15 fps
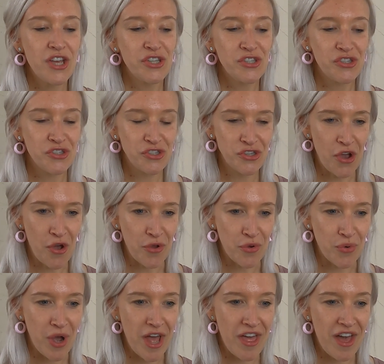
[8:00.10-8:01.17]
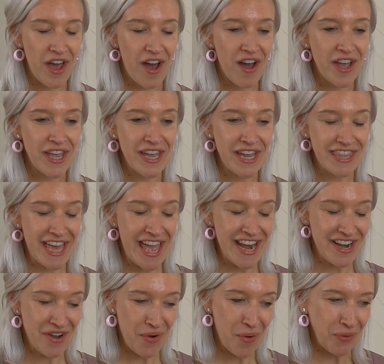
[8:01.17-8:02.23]
So I
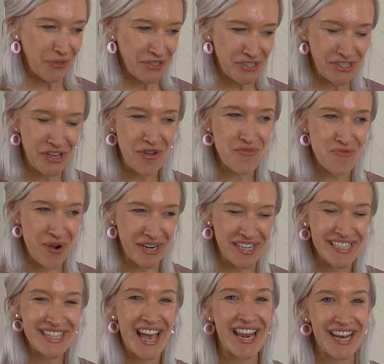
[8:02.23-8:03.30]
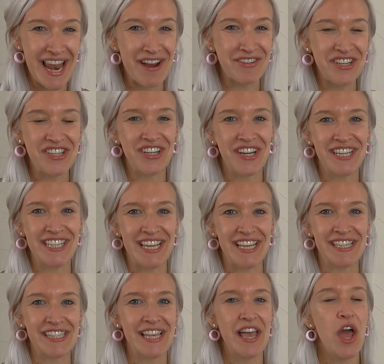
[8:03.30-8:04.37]
then also once had
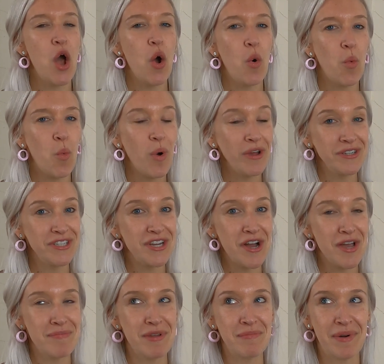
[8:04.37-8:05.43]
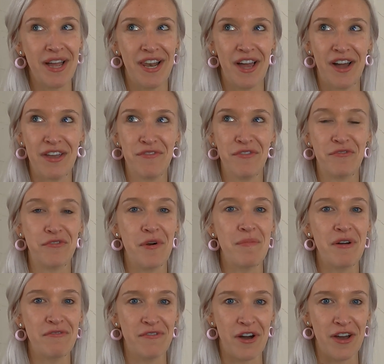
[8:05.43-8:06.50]
laryngitis one time in my life
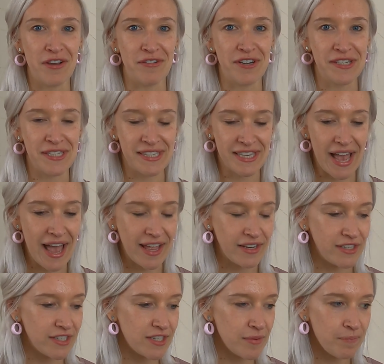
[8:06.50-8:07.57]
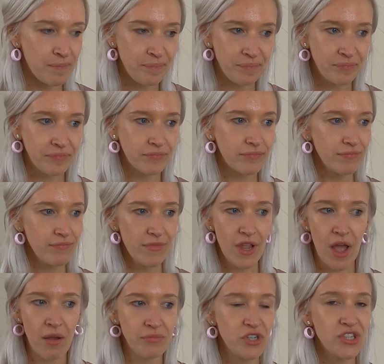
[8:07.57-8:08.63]
from a virus, and
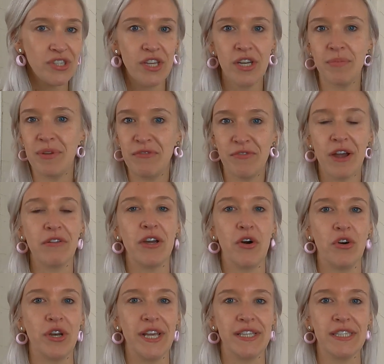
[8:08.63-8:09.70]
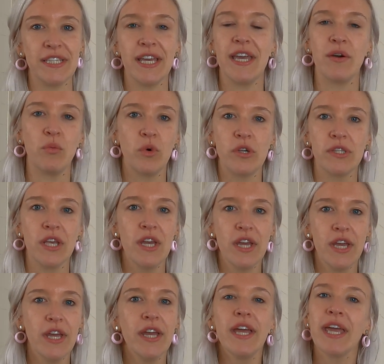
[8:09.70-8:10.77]
I'm just going to be very honest, it was
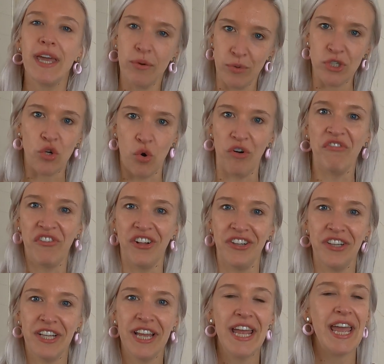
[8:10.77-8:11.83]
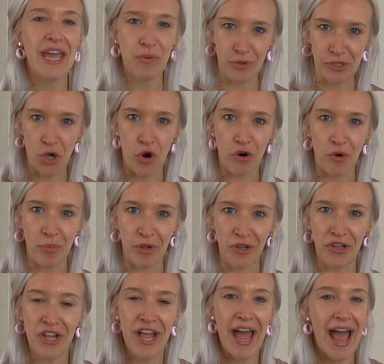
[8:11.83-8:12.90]
awful. It was
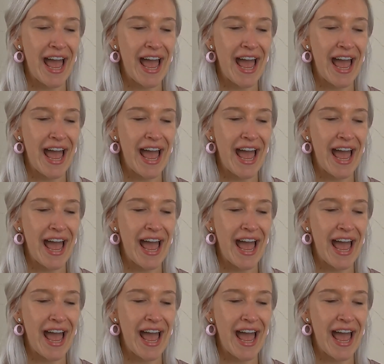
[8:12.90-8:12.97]
horrible.